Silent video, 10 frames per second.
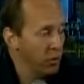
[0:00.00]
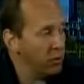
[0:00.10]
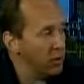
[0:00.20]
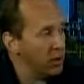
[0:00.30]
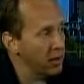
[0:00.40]
for
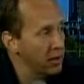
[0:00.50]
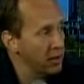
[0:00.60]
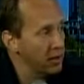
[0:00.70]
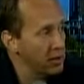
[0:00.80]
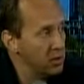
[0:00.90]
that.
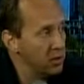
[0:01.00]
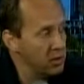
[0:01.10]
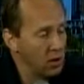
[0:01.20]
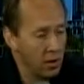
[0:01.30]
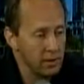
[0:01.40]
It's
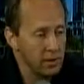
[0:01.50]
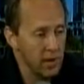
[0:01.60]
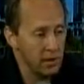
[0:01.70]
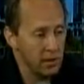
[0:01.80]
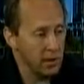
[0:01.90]
not
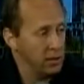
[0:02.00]
sexy. It's